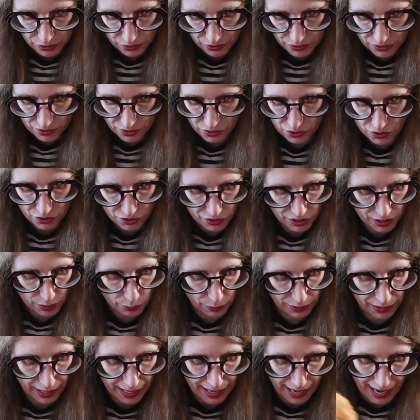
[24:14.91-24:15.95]
just see
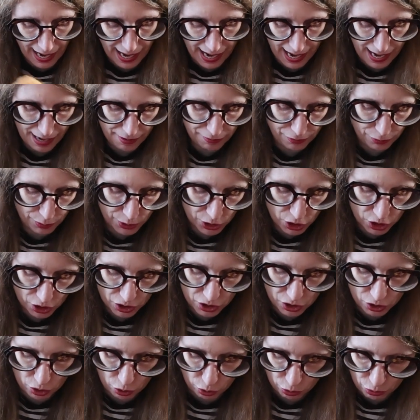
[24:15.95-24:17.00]
what I have, which
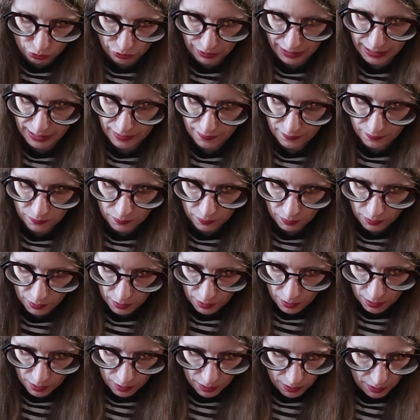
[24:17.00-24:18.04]
is great,
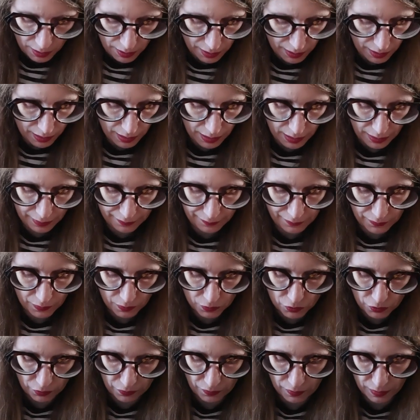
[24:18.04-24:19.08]
and
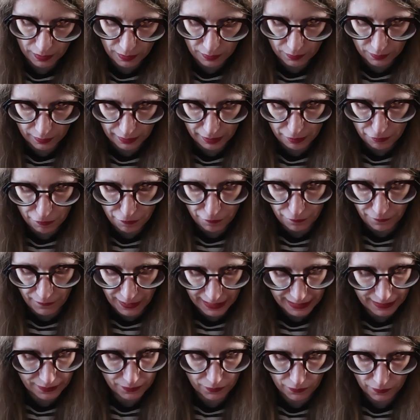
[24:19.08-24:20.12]
just easily
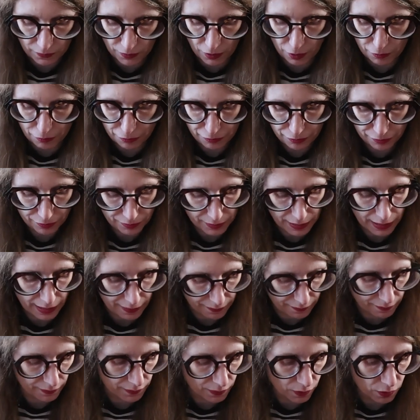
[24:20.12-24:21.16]
find stuff.
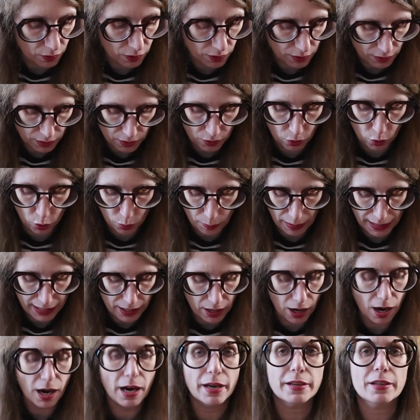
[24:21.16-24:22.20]
And oh my
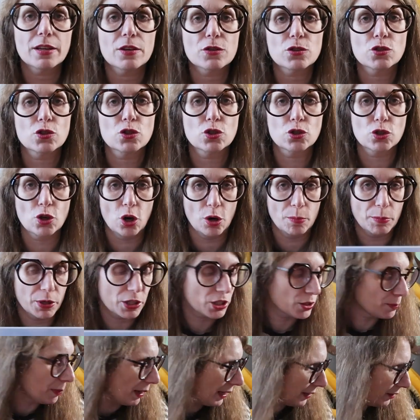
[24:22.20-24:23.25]
god, so
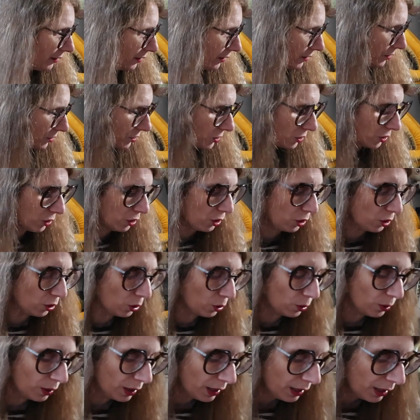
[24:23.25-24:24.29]
much better.
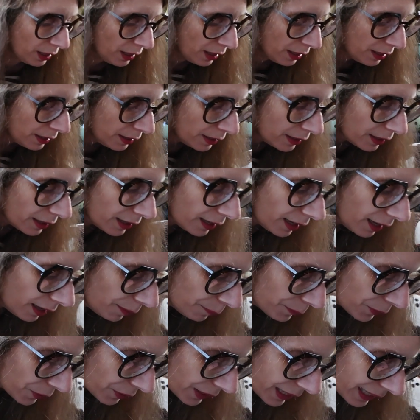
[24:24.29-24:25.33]
So
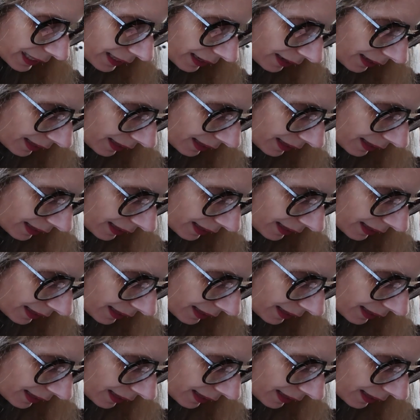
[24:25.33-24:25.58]
I'm gonna get